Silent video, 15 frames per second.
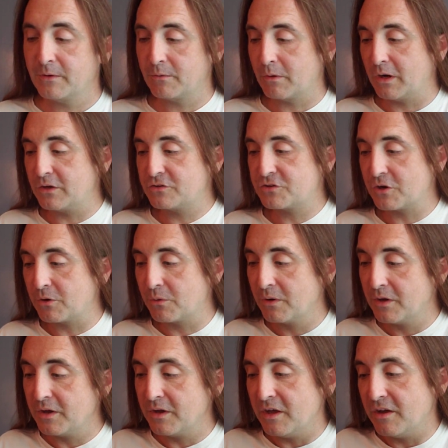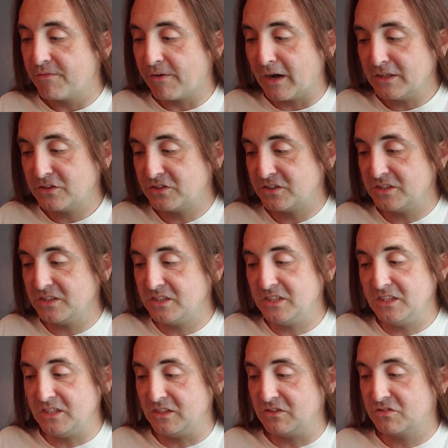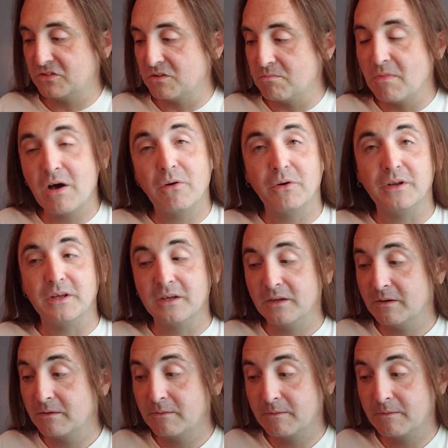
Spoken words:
Right, so if I see E's in the melody,